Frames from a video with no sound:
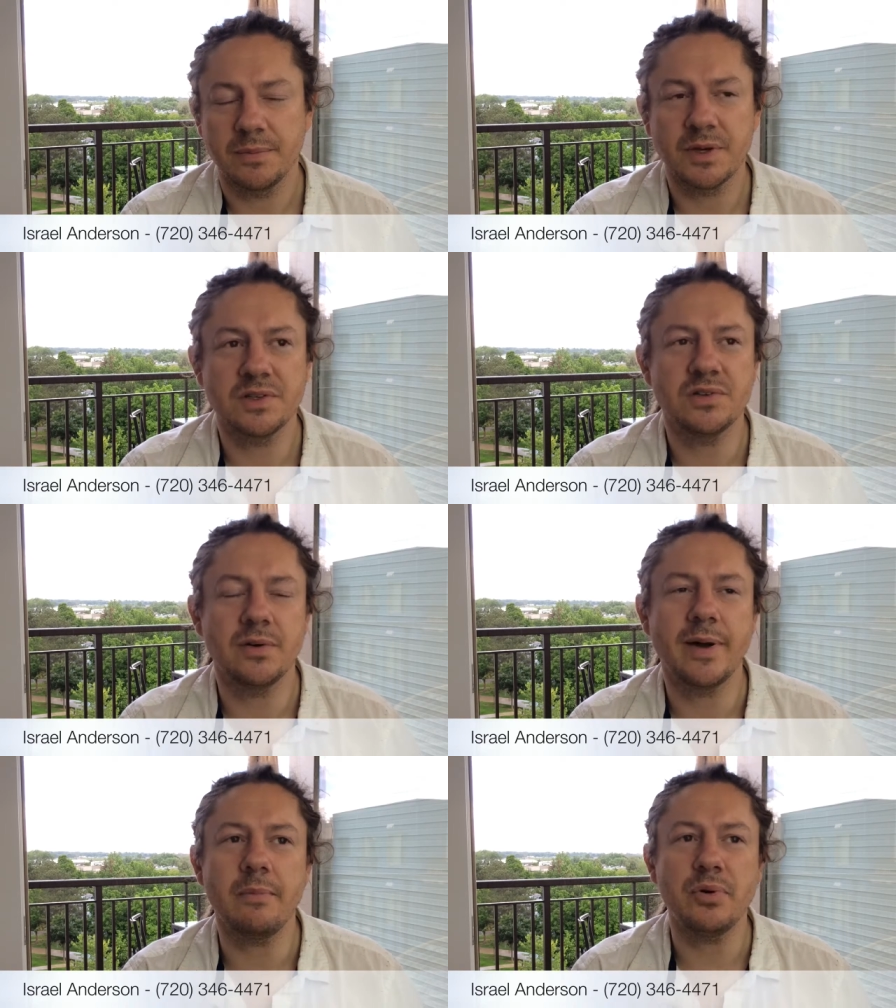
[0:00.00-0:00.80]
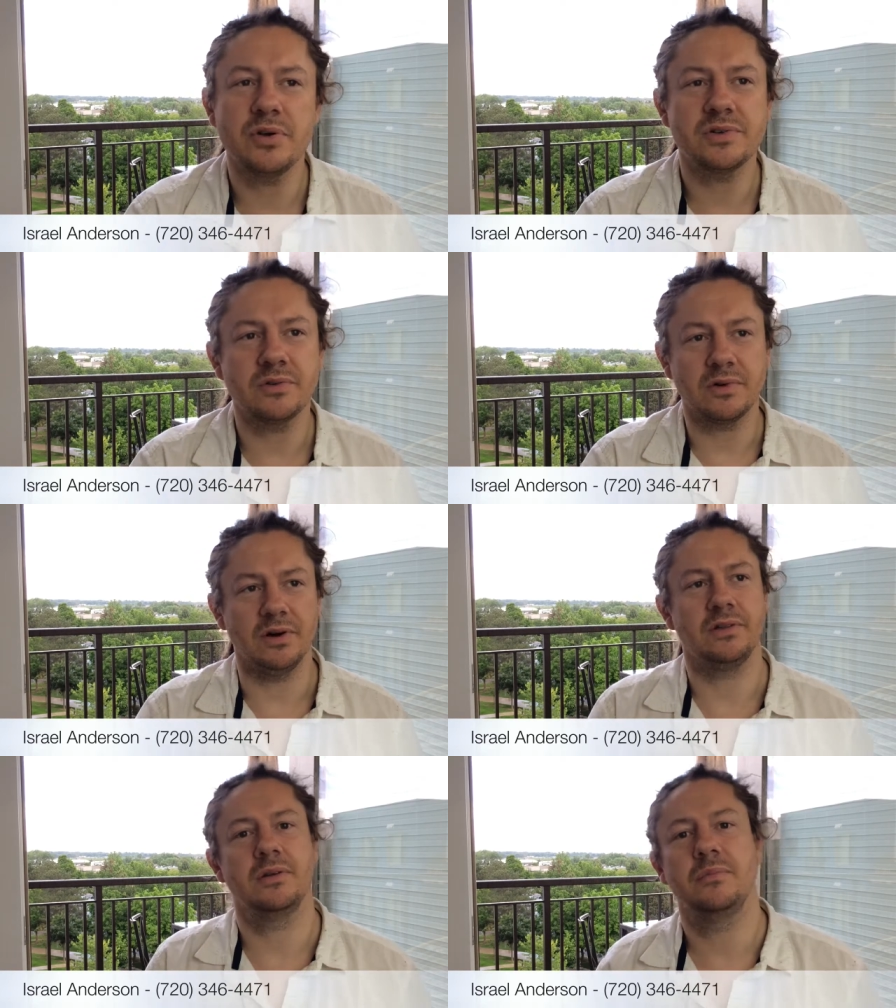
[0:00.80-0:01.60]
because it's all about personal
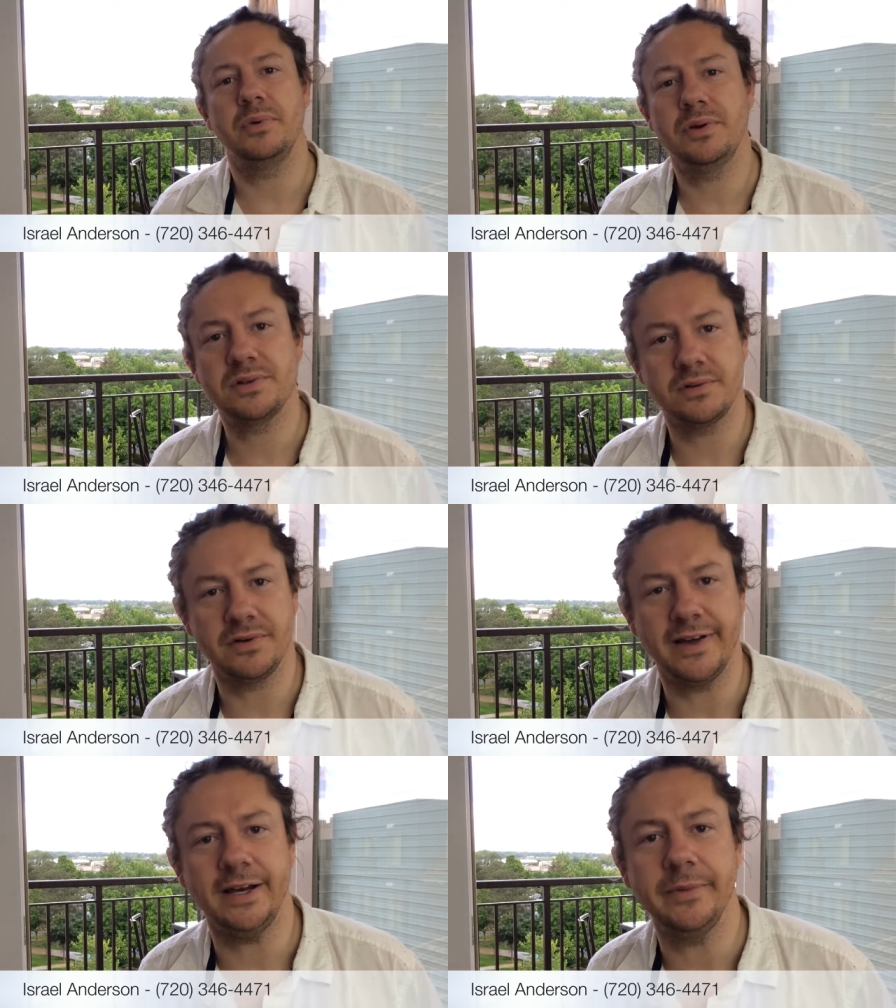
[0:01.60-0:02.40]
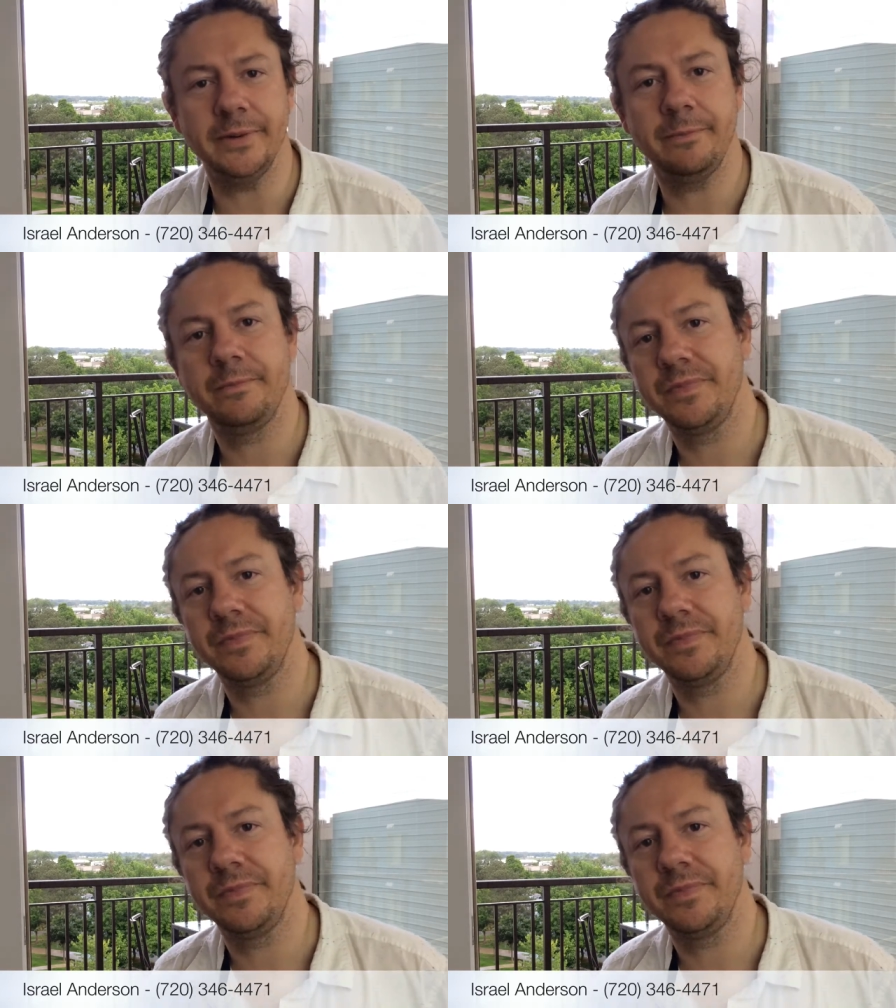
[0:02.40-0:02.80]
growth, personal development.